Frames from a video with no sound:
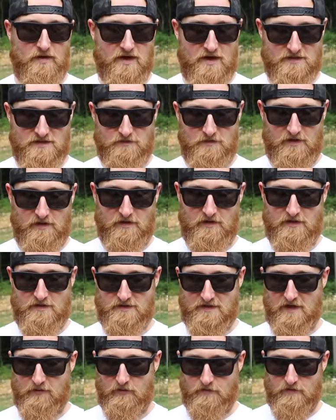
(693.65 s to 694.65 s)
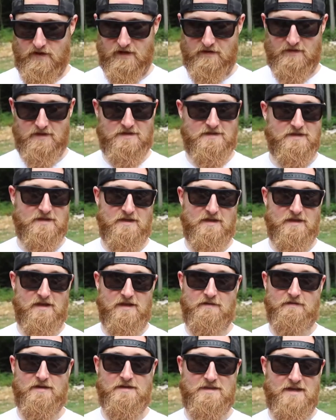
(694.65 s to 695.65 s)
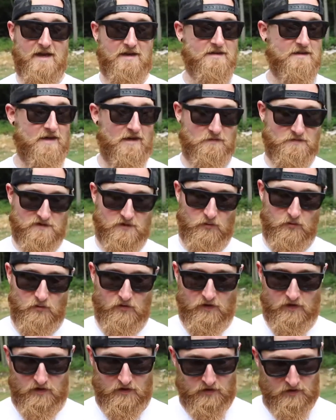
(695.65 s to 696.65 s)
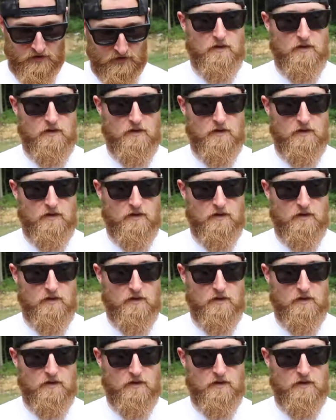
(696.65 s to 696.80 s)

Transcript: possibilities that would make this thing even 10 times cooler.